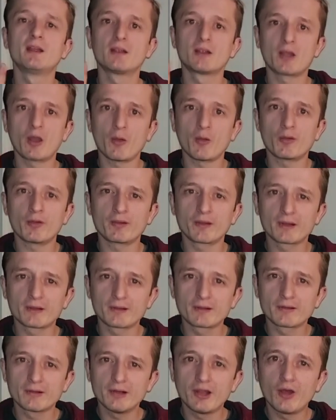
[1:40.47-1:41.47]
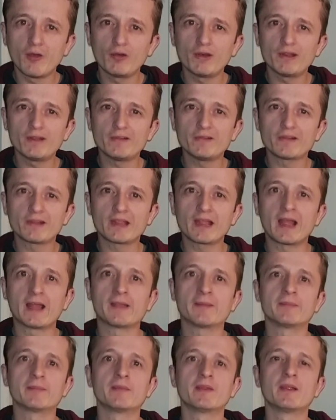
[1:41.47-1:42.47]
go as slowly as you
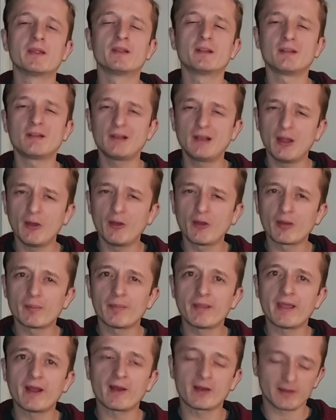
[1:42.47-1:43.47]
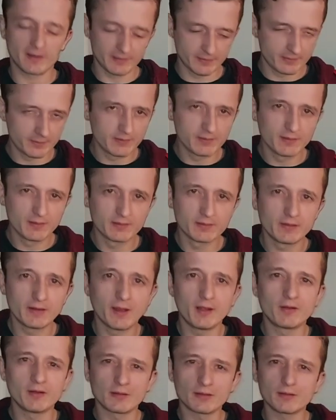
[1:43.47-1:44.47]
can. The slower the better.
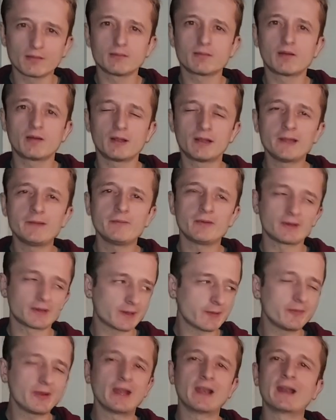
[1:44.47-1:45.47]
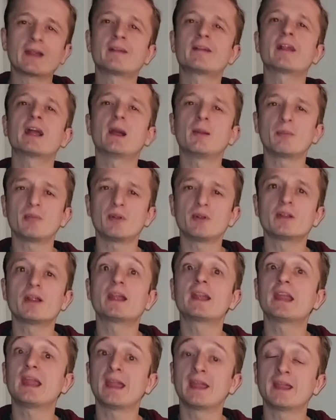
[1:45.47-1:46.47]
I'll even give you an example
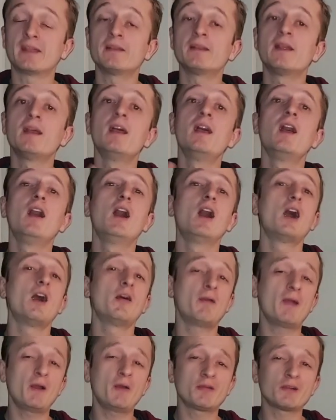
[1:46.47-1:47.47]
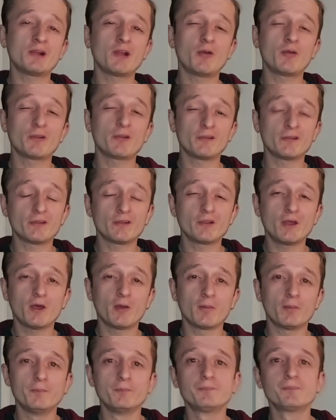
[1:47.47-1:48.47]
again of how slow you should
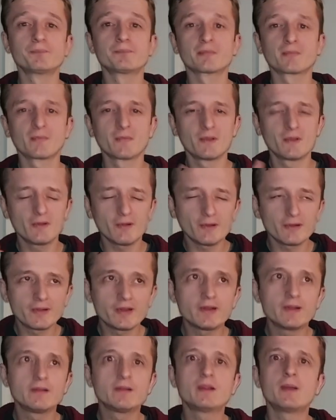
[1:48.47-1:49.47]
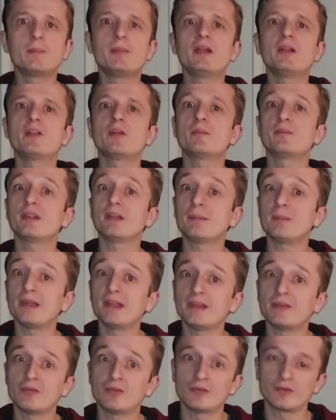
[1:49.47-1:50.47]
go, just to build up the
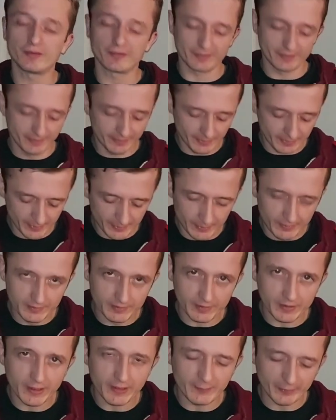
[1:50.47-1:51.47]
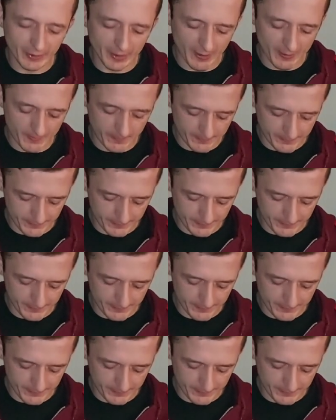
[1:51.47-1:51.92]
speed first. So here we go.